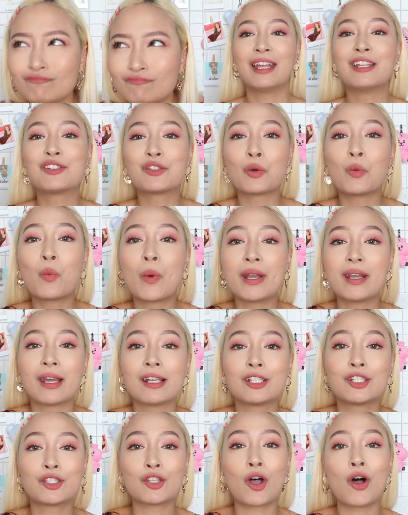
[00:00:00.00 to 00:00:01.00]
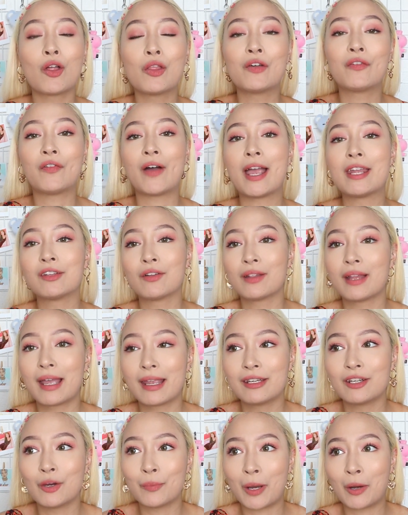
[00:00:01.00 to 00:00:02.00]
And so when I saw the final
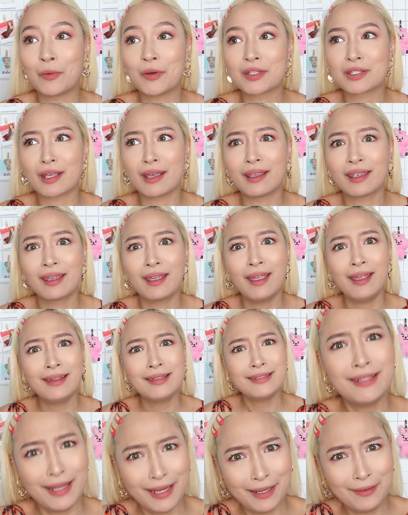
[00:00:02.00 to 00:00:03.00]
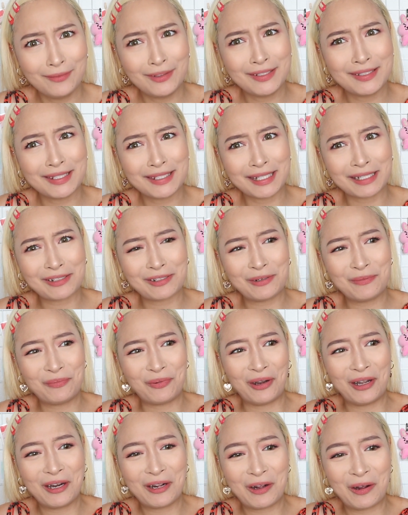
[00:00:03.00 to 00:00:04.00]
lineup, I was like, damn, this is actually
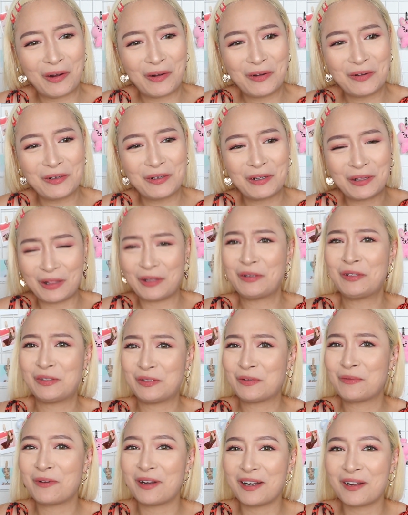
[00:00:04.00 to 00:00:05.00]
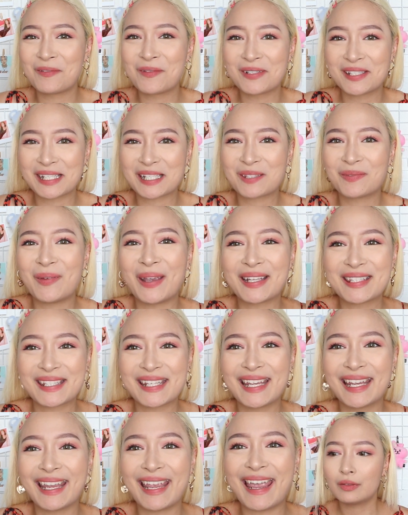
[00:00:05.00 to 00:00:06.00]
pretty cool, close to what I was
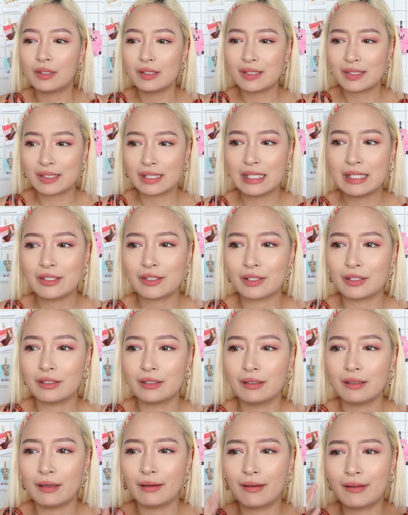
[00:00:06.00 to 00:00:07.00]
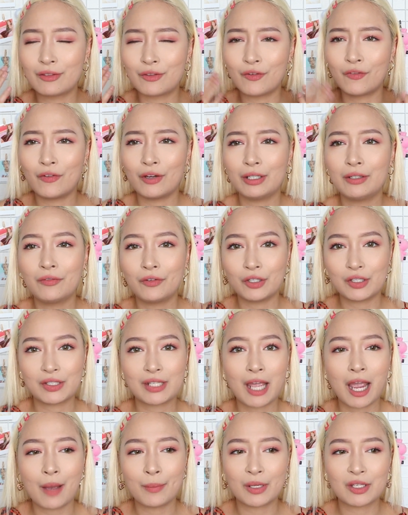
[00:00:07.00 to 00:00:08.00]
expecting. This season, the very first
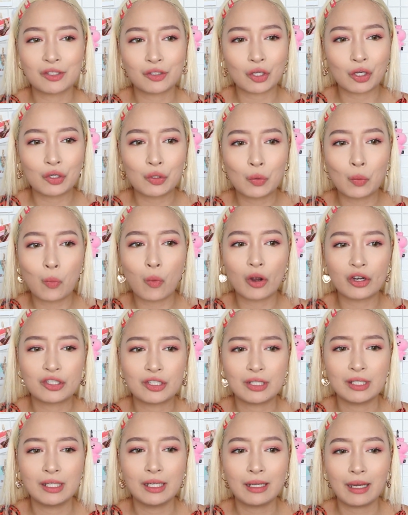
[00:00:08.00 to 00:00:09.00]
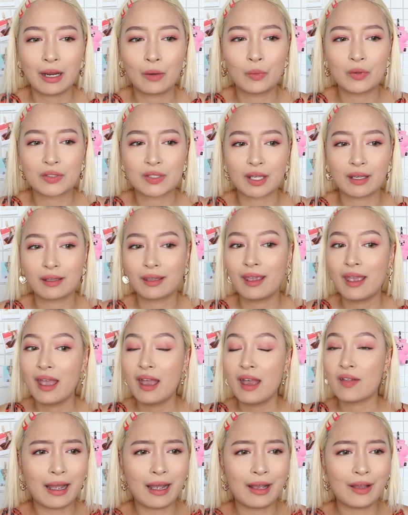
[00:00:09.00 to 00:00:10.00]
time I started watching it, I was like,
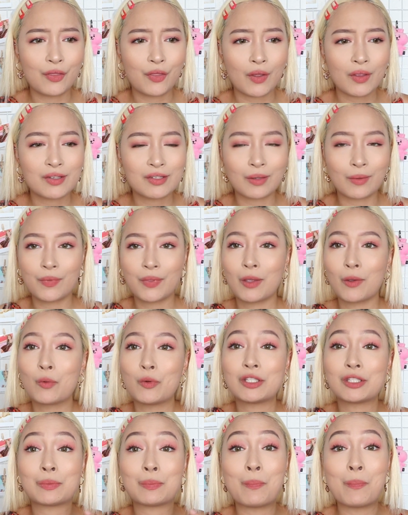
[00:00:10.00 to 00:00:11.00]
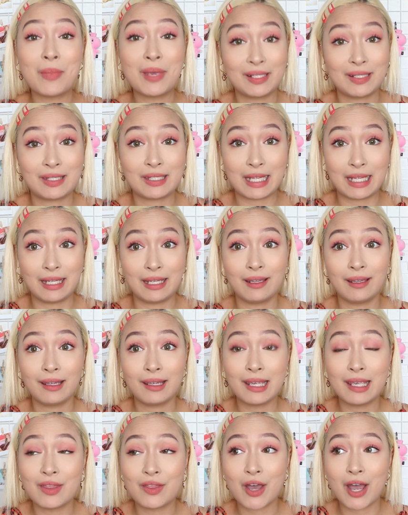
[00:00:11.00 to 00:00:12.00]
I thought something was missing
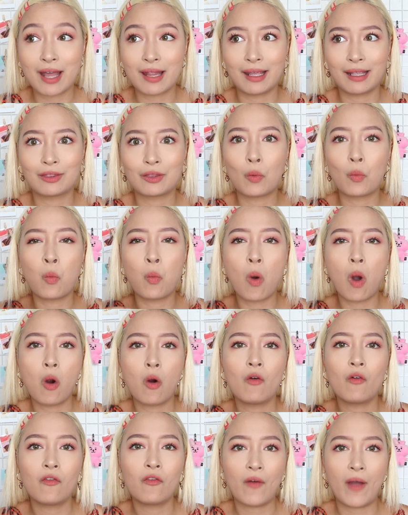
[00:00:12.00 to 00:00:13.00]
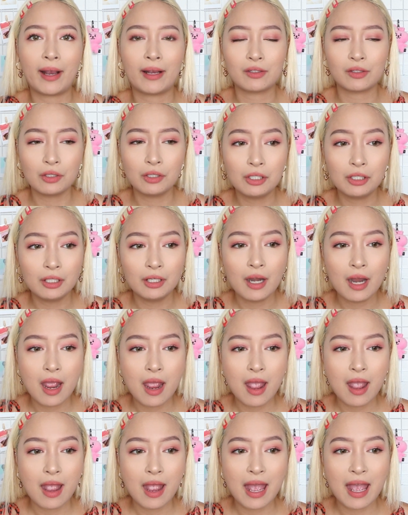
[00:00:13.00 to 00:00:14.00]
in that, like the wow factor.
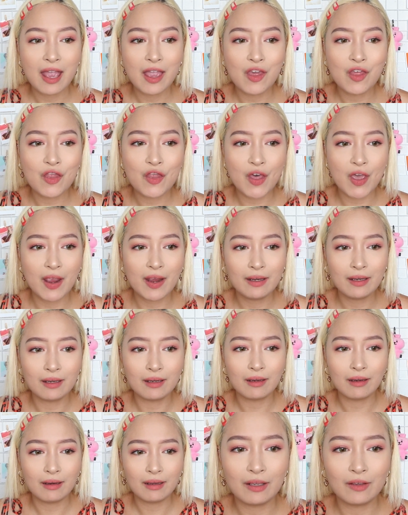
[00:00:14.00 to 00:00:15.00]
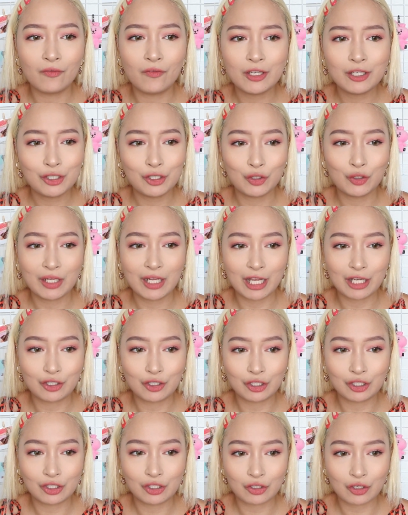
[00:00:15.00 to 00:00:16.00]
And then eventually I
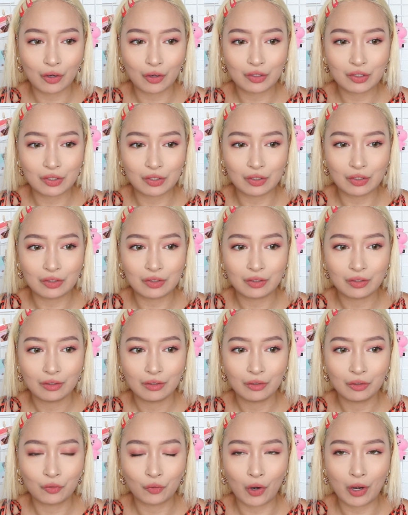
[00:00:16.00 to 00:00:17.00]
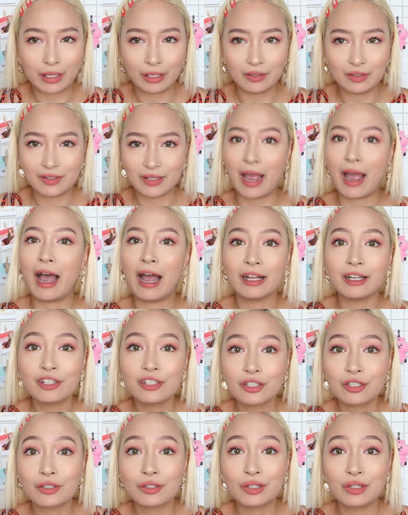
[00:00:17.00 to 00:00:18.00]
just started growing
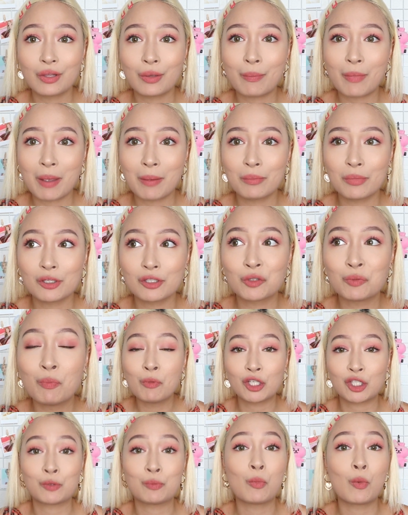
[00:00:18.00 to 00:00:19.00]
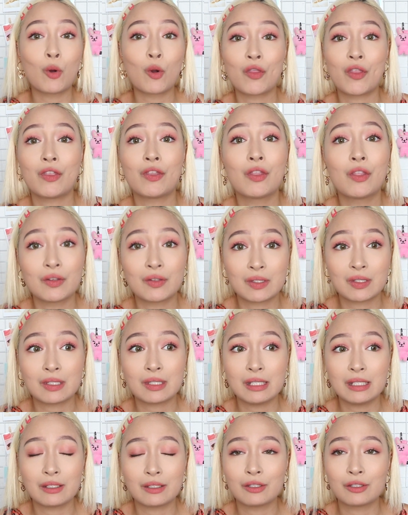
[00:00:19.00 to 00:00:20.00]
attached to the members much more than the
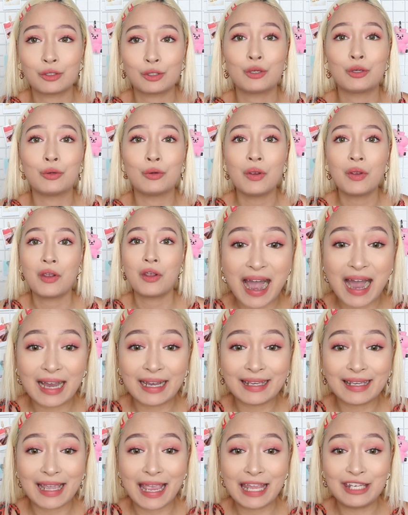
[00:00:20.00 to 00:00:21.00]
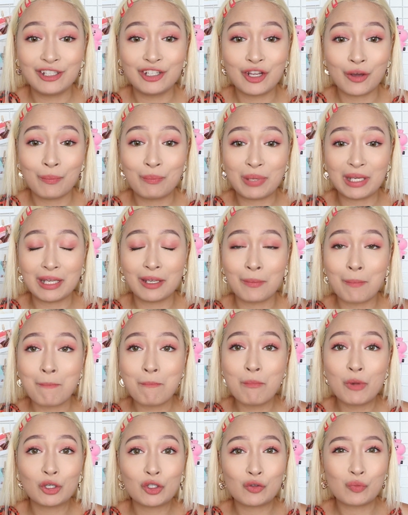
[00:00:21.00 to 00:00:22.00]
season 2. I ended up
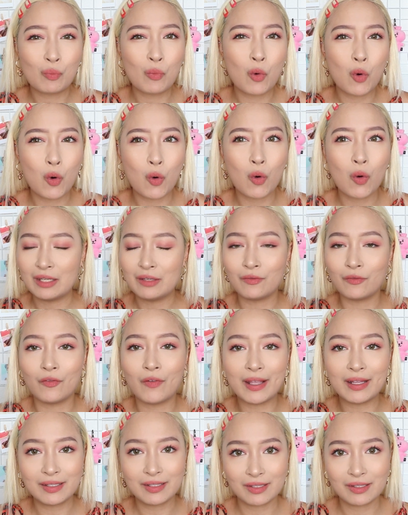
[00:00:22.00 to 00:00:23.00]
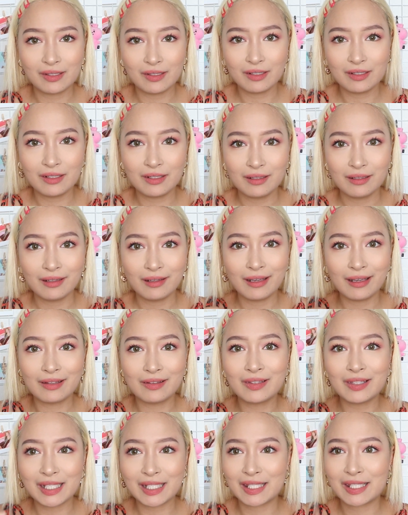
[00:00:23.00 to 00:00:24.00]
being much more invested
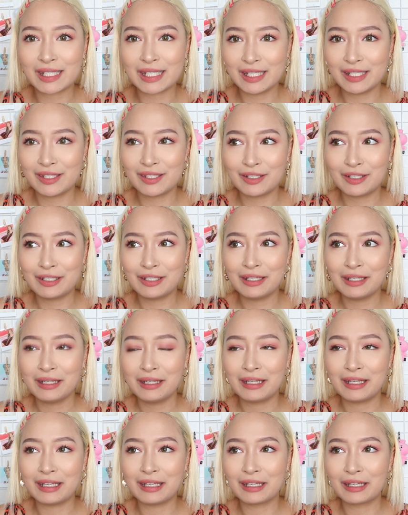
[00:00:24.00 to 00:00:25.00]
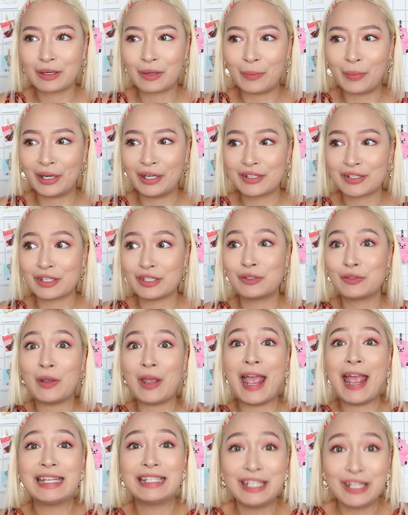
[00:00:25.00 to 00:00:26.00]
in this season in comparison
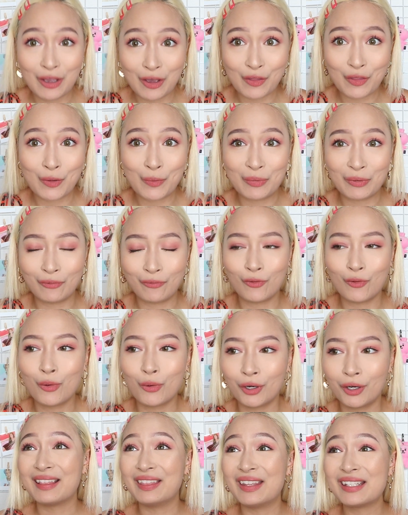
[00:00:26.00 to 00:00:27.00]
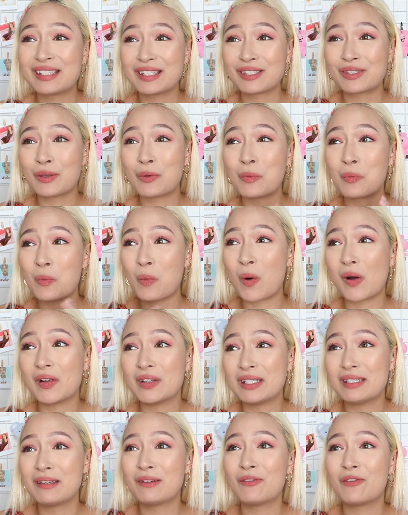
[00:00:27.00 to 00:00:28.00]
to any other before. This is the
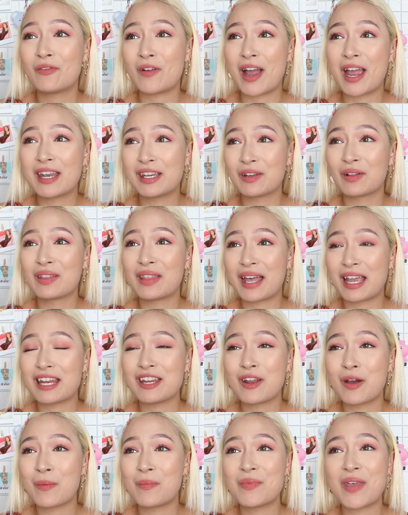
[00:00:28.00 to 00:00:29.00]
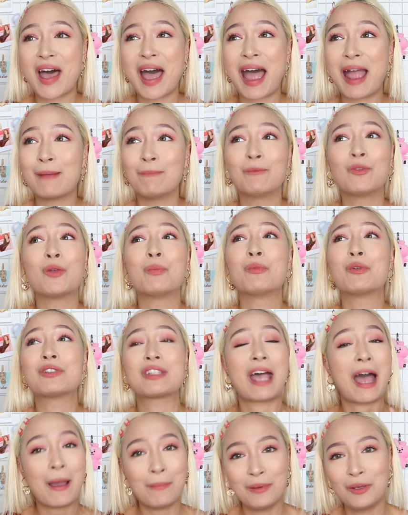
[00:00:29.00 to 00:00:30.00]
one final lineup that I'm the most
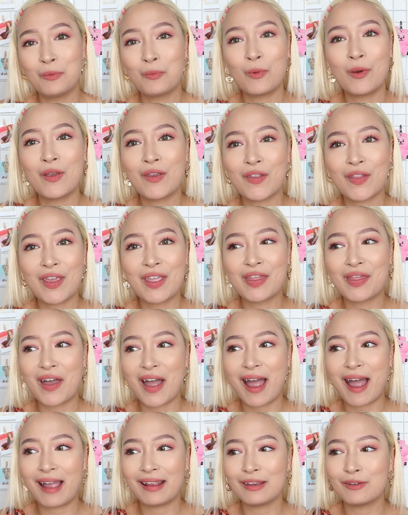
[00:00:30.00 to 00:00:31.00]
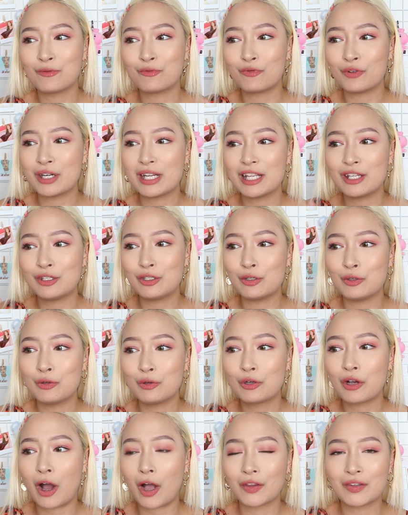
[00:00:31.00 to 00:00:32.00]
happy with, and that I really do
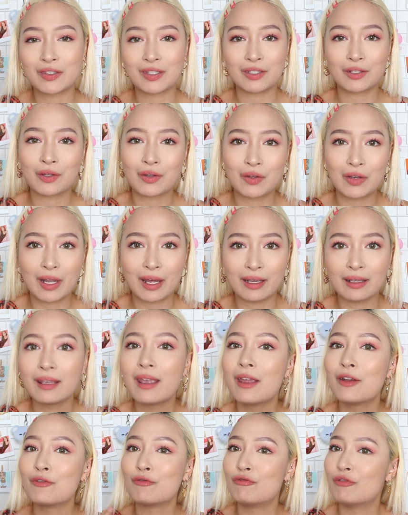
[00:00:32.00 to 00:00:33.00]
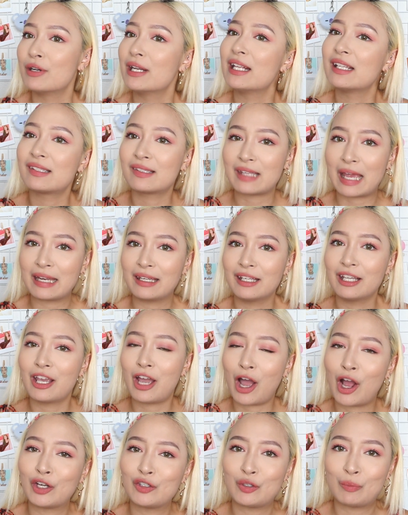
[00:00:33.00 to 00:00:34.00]
consider like really standing
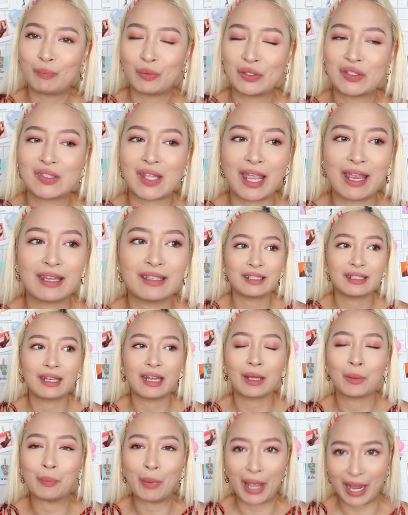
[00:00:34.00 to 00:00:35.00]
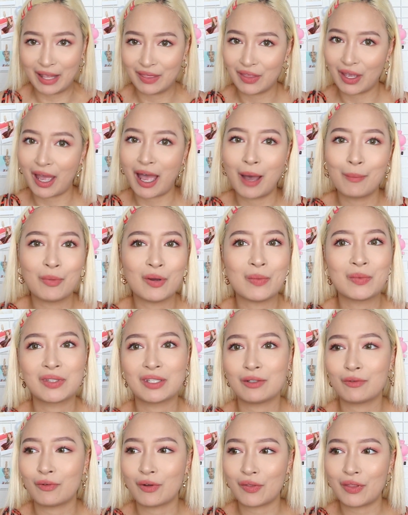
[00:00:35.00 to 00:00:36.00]
100% and like buying the albums
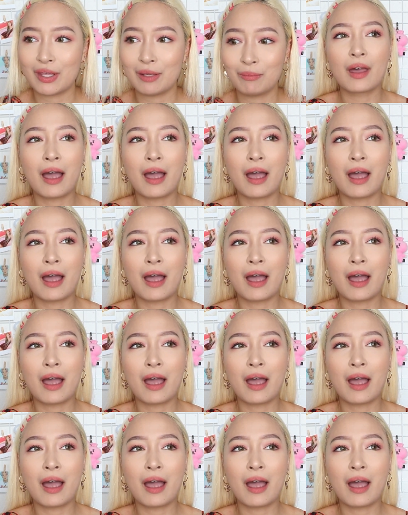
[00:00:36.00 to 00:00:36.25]
and everything.